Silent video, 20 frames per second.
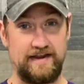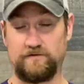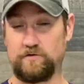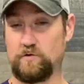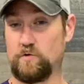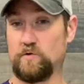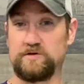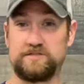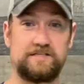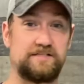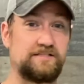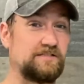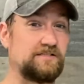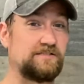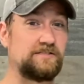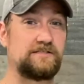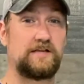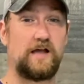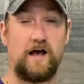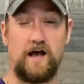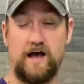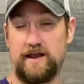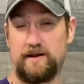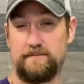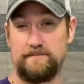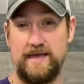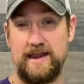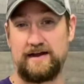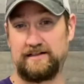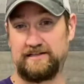And of course, this is
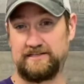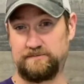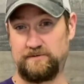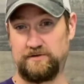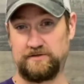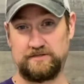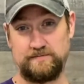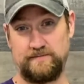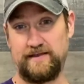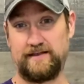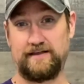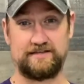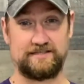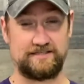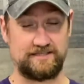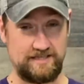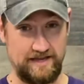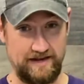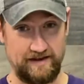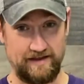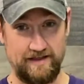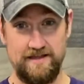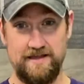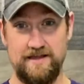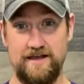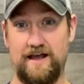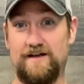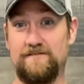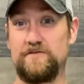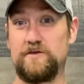automatically supposed to make us think
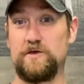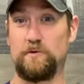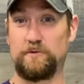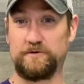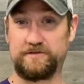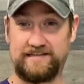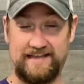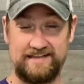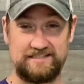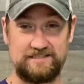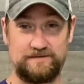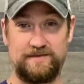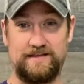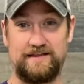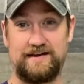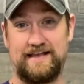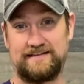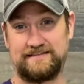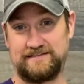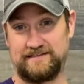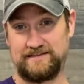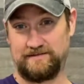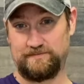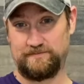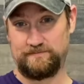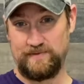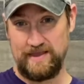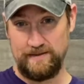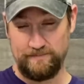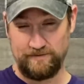of the Old Testament as the
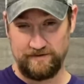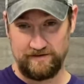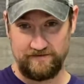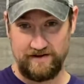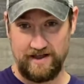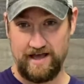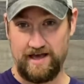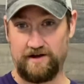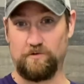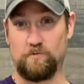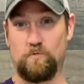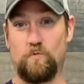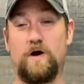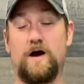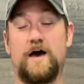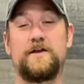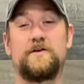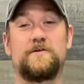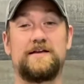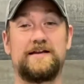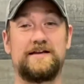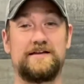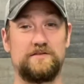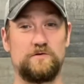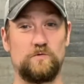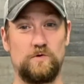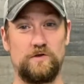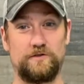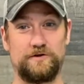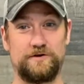people of God are wandering in
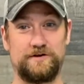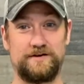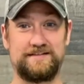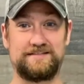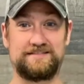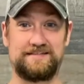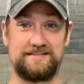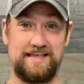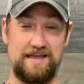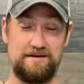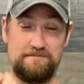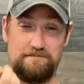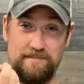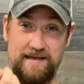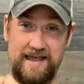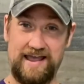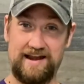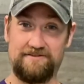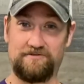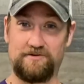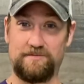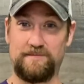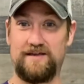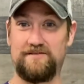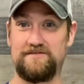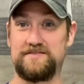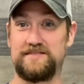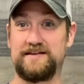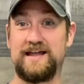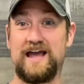the wilderness and that manna from
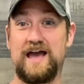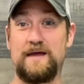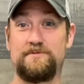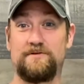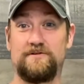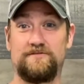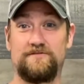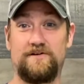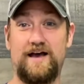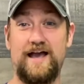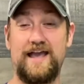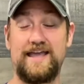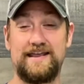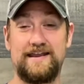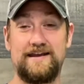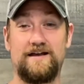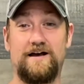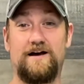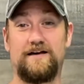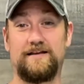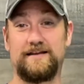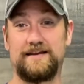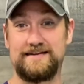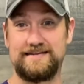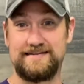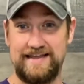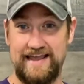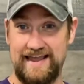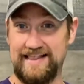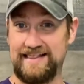heaven that God provided on a
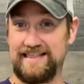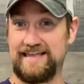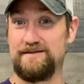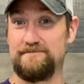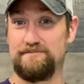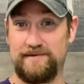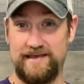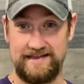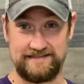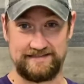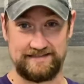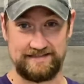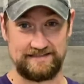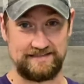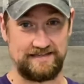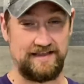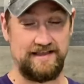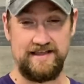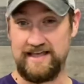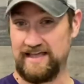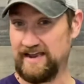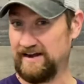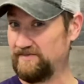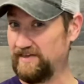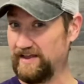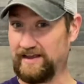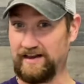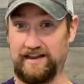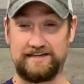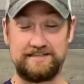daily basis. And if
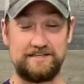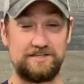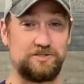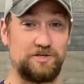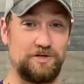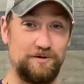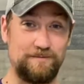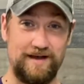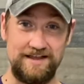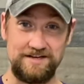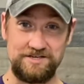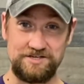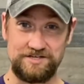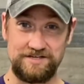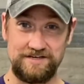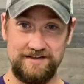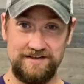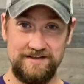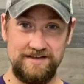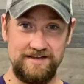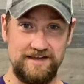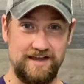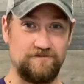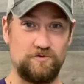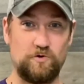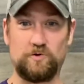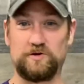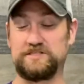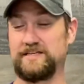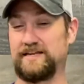they collected too much, of
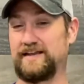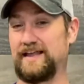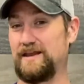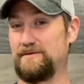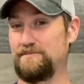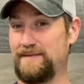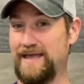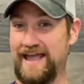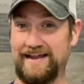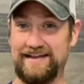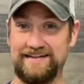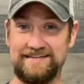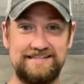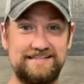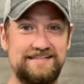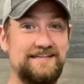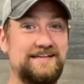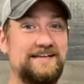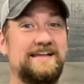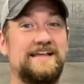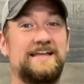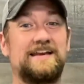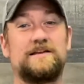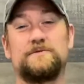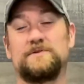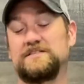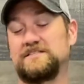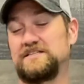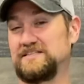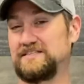course, they got maggots and it
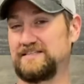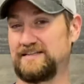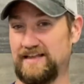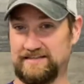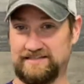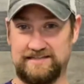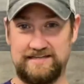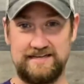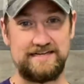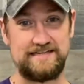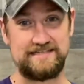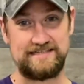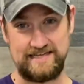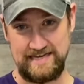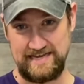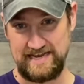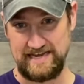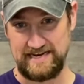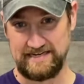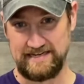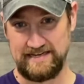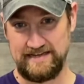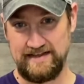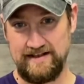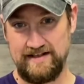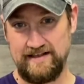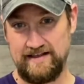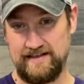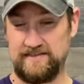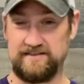was disgusting to eat.
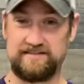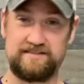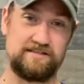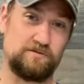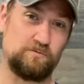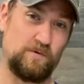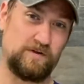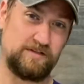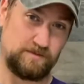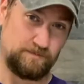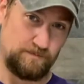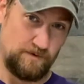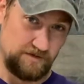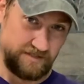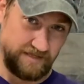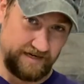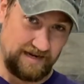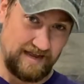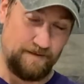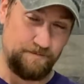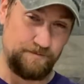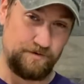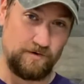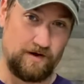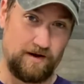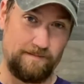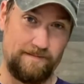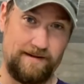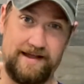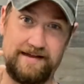And this is what's supposed to come to
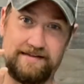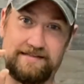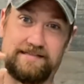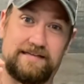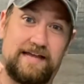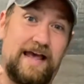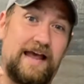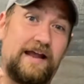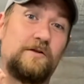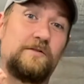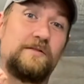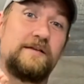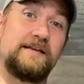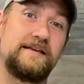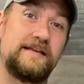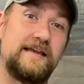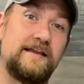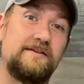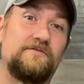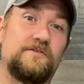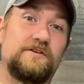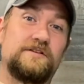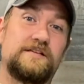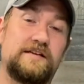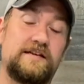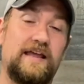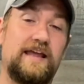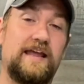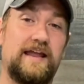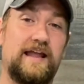our minds is, I only need for
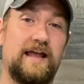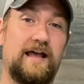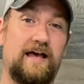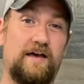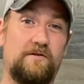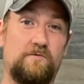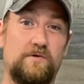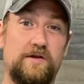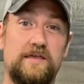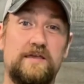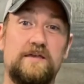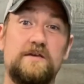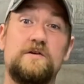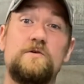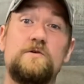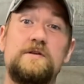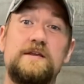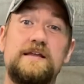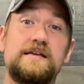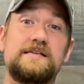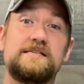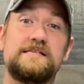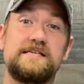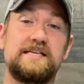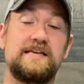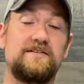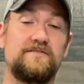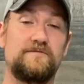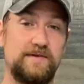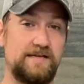today, God, what you need to
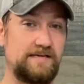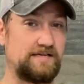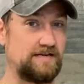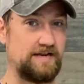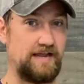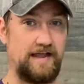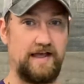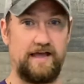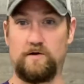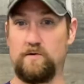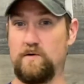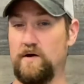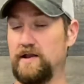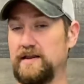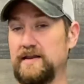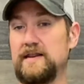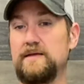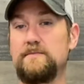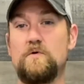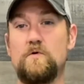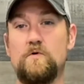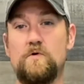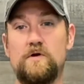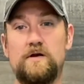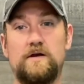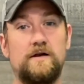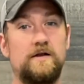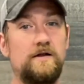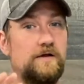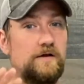give me today. I don't want any
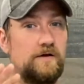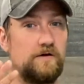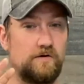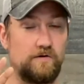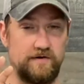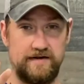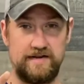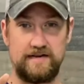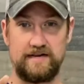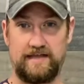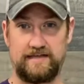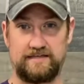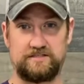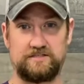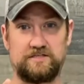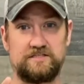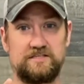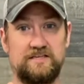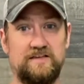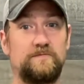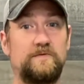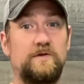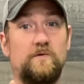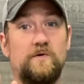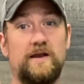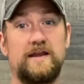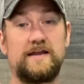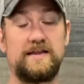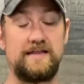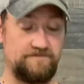more or any less. Just give me
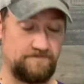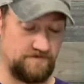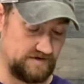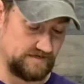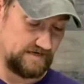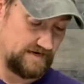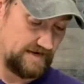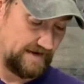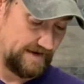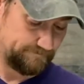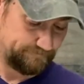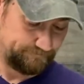what I need for today.